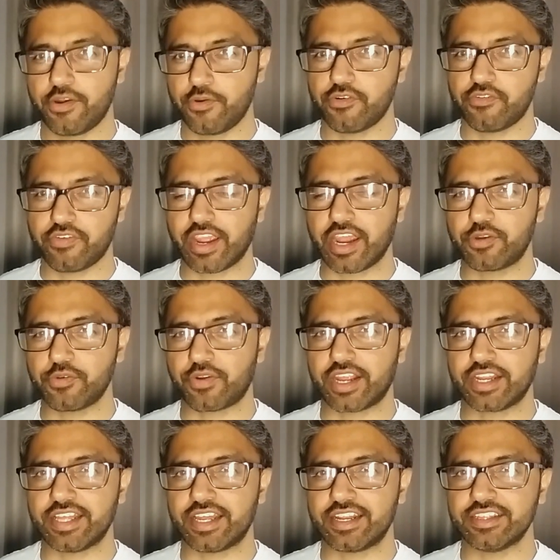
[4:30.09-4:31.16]
don't forget to
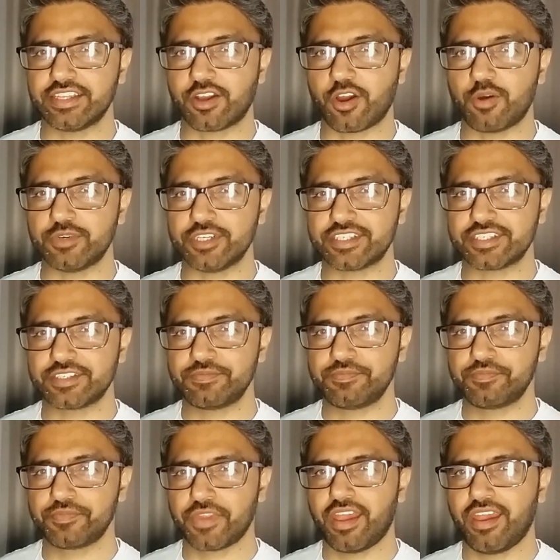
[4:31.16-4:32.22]
write that in the comments.
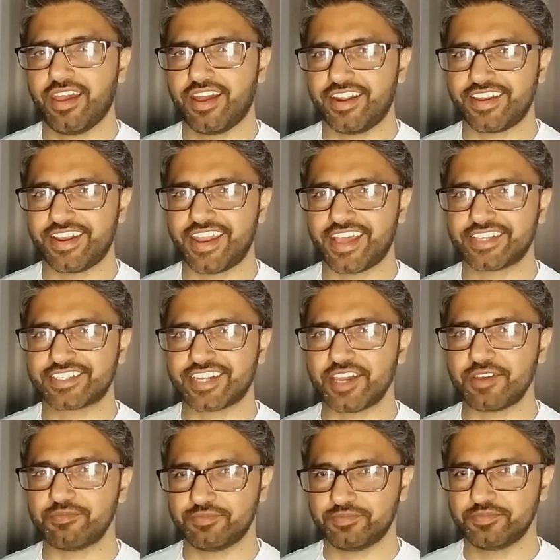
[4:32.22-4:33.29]
Until next
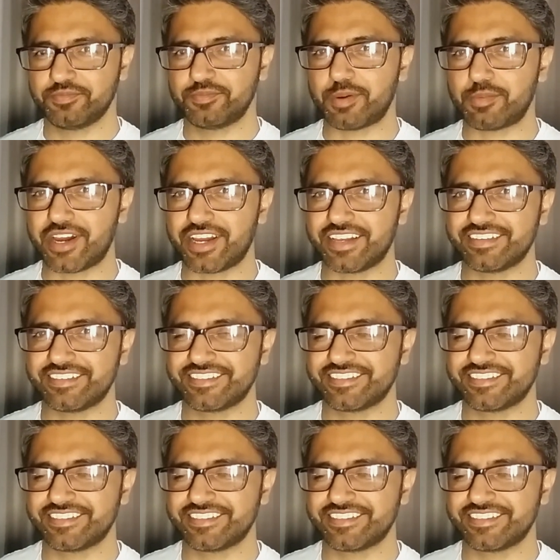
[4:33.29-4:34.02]
time, bye-bye.